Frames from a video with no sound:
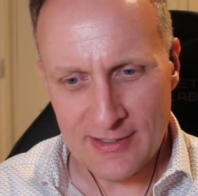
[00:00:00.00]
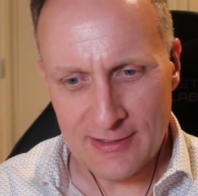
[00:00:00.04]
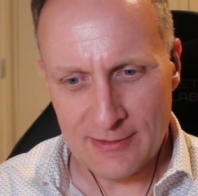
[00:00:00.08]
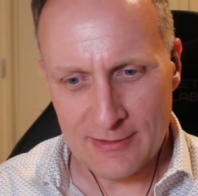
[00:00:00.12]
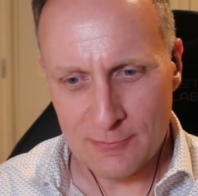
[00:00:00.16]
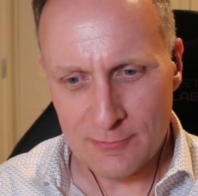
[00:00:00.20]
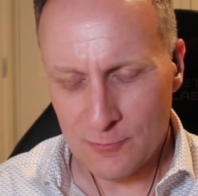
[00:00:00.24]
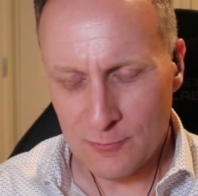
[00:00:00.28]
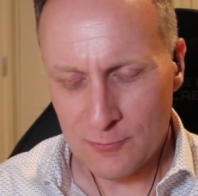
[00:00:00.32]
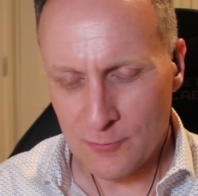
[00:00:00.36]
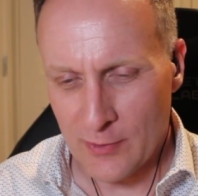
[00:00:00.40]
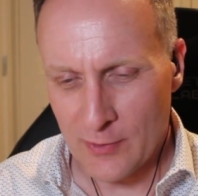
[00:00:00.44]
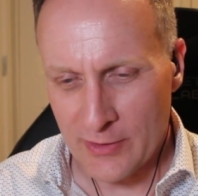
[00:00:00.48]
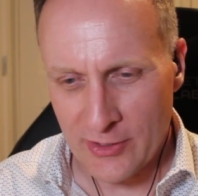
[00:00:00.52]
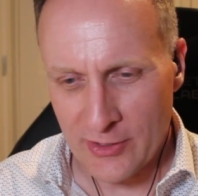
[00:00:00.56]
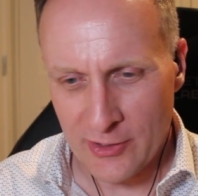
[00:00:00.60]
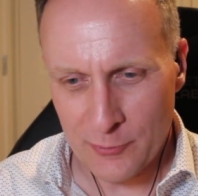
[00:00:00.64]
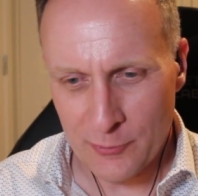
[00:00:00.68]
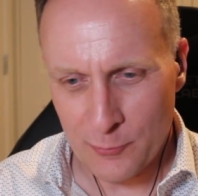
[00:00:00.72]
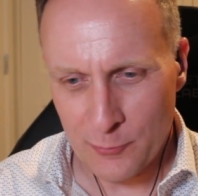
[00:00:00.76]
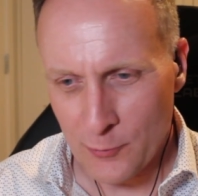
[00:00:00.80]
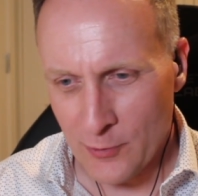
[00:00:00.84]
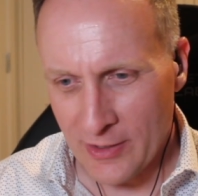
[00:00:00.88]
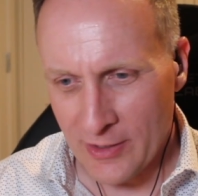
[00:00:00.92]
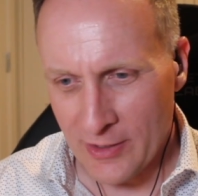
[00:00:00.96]
one
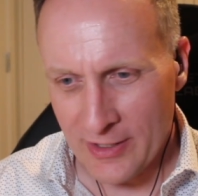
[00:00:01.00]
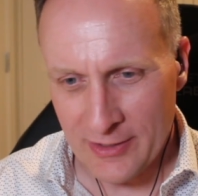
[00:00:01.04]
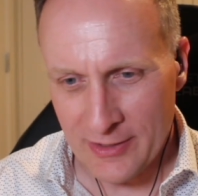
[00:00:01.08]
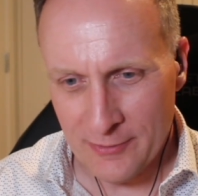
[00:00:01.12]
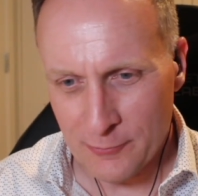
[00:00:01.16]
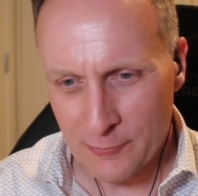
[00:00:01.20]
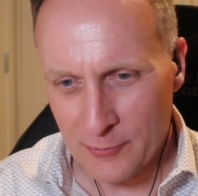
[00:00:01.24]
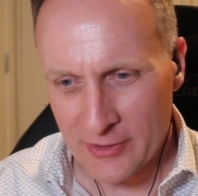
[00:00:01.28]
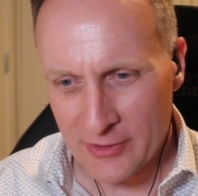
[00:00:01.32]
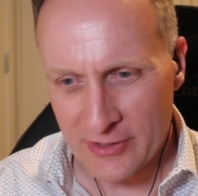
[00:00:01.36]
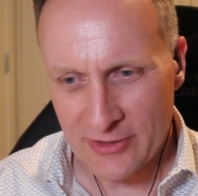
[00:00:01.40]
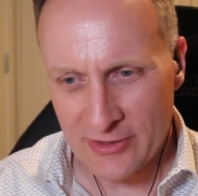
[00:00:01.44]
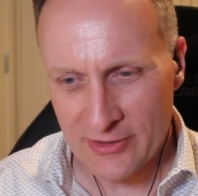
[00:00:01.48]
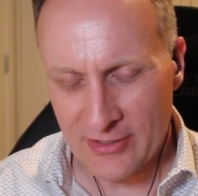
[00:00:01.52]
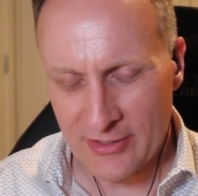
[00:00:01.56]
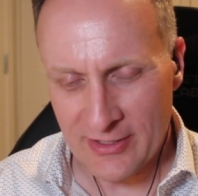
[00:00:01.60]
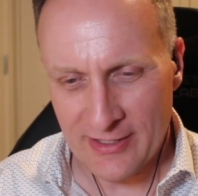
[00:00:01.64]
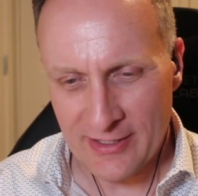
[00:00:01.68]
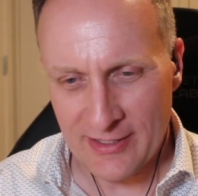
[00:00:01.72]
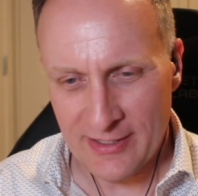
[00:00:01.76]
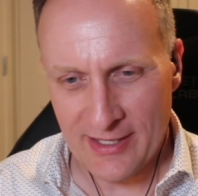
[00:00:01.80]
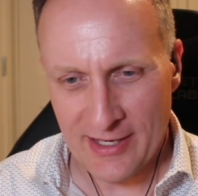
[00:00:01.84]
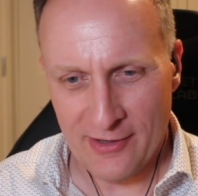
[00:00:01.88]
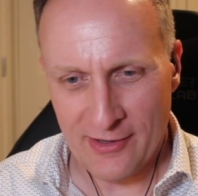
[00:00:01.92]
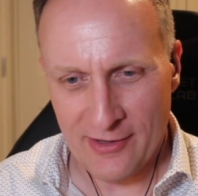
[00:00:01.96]
on one with the
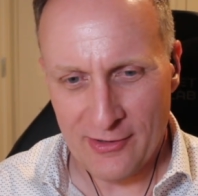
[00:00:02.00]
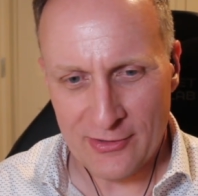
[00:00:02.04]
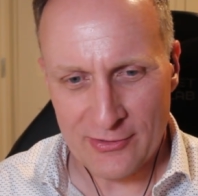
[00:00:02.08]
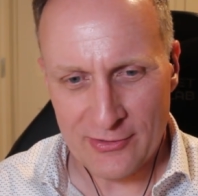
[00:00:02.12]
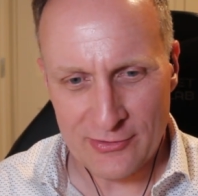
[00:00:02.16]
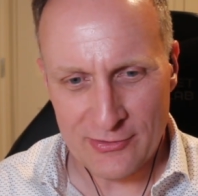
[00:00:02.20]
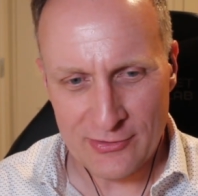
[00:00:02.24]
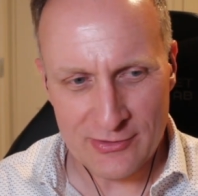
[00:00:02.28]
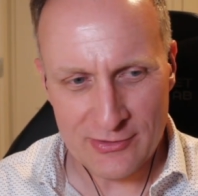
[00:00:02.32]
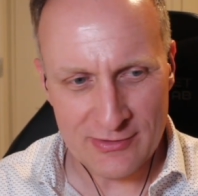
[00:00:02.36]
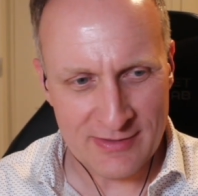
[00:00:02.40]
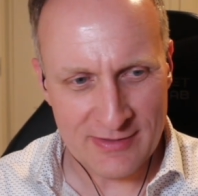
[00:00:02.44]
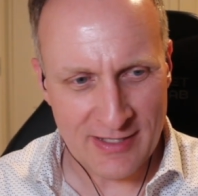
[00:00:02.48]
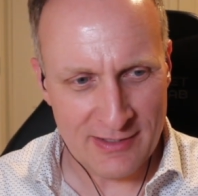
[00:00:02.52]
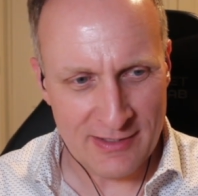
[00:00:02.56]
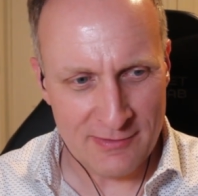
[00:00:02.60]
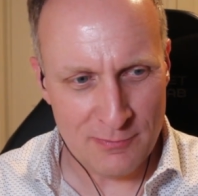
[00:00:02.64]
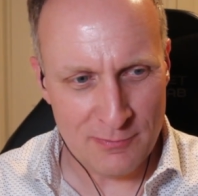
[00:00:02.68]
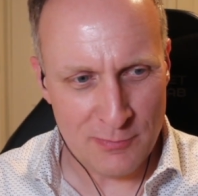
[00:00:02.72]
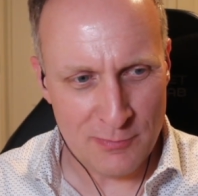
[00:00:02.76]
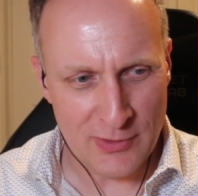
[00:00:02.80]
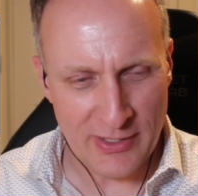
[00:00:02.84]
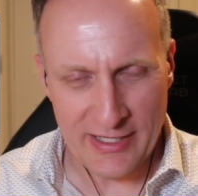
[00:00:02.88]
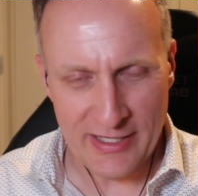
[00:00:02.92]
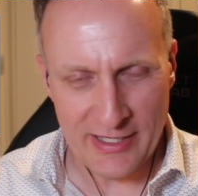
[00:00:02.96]
character, kind of
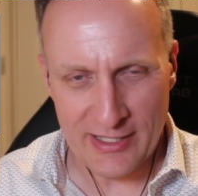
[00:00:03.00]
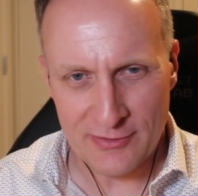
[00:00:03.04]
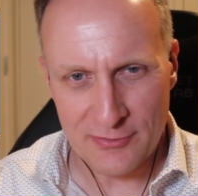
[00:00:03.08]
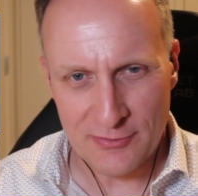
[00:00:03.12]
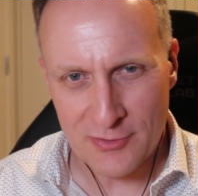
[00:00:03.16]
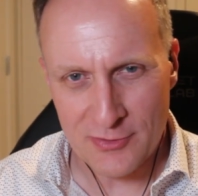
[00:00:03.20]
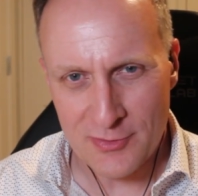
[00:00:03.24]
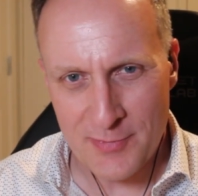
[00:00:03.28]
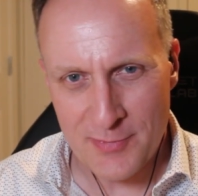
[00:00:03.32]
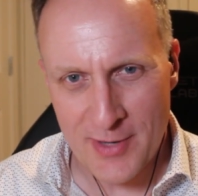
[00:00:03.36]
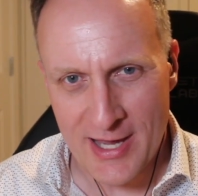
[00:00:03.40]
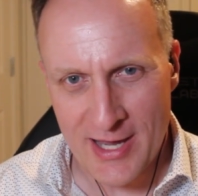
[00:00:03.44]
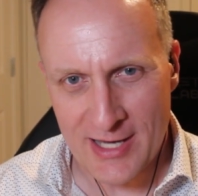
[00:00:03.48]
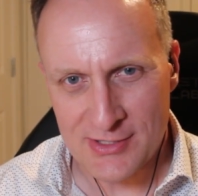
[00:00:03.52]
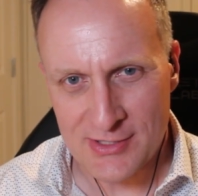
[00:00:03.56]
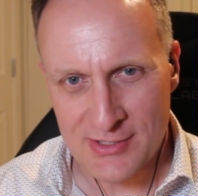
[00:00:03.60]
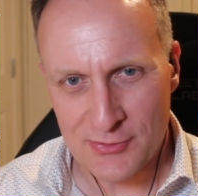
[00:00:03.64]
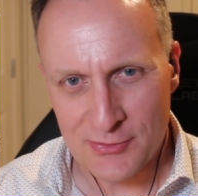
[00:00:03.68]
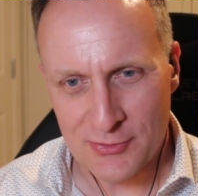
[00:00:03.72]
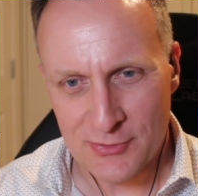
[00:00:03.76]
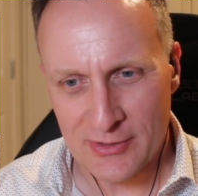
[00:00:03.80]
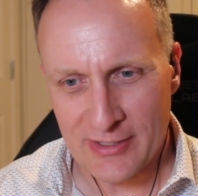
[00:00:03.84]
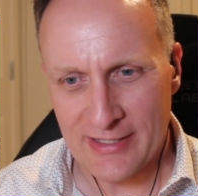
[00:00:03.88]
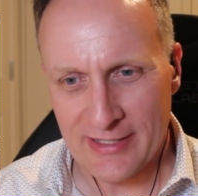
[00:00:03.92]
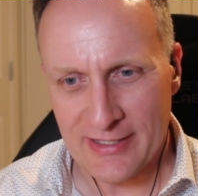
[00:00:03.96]
playing through the
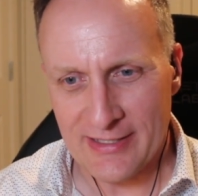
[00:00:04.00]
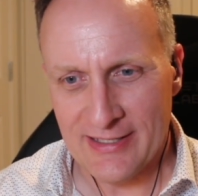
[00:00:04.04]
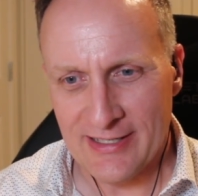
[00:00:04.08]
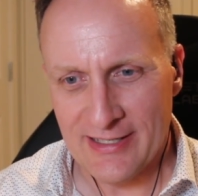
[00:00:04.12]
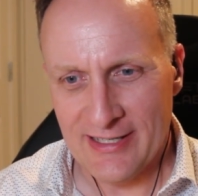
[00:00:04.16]
backstory.